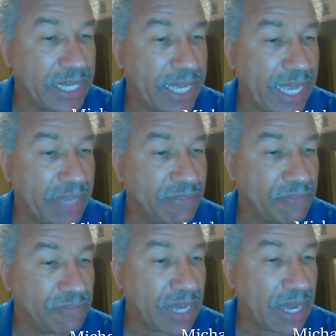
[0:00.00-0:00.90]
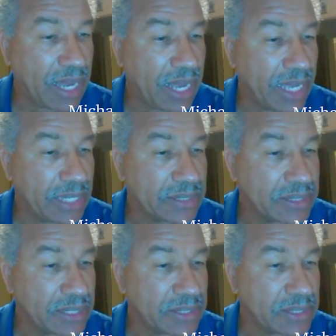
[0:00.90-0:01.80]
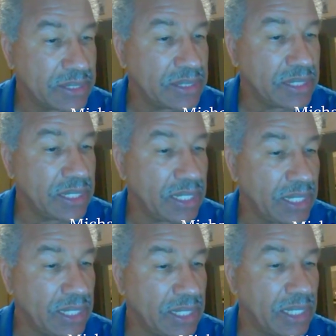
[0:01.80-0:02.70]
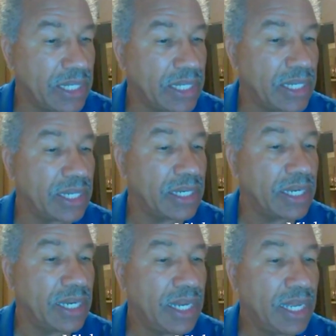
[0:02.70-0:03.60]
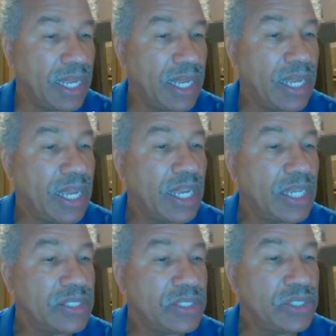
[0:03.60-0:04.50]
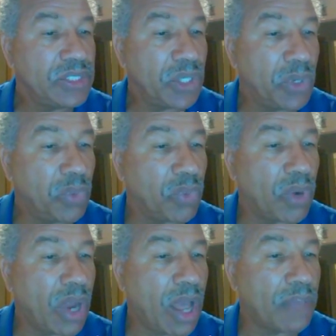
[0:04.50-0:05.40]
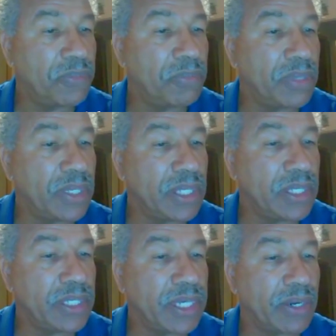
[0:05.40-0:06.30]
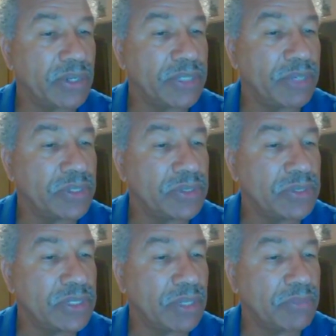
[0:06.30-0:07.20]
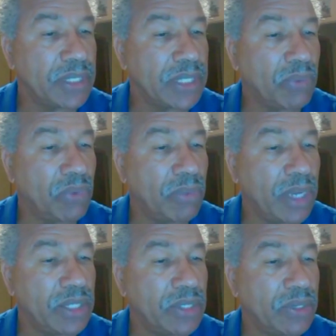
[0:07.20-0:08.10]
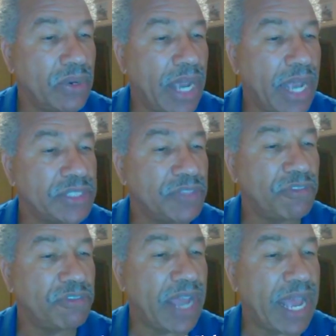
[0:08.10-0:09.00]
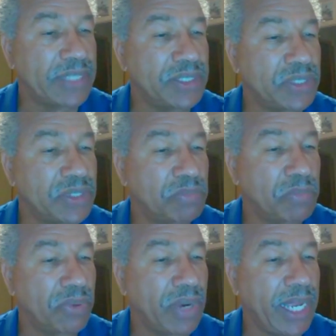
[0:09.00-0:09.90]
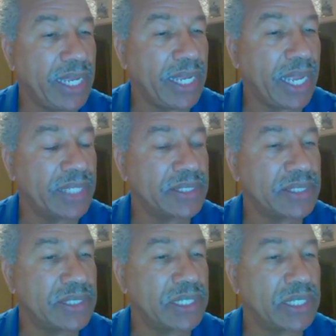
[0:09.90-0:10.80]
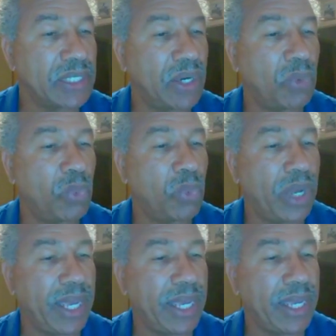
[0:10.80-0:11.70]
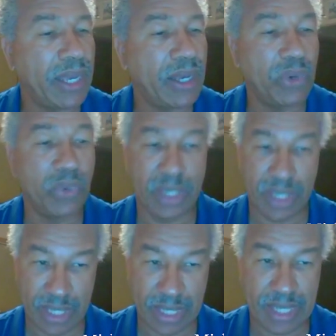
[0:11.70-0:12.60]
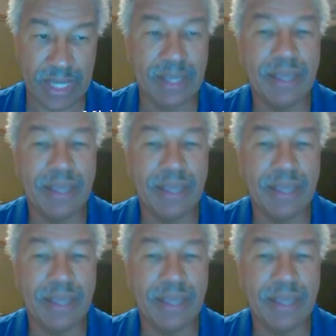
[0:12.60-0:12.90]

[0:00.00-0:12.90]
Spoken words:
advise. Let's see here. Joe Rothman, Daryl, never do something that will make you crash faster, brake, and steer away. Okay.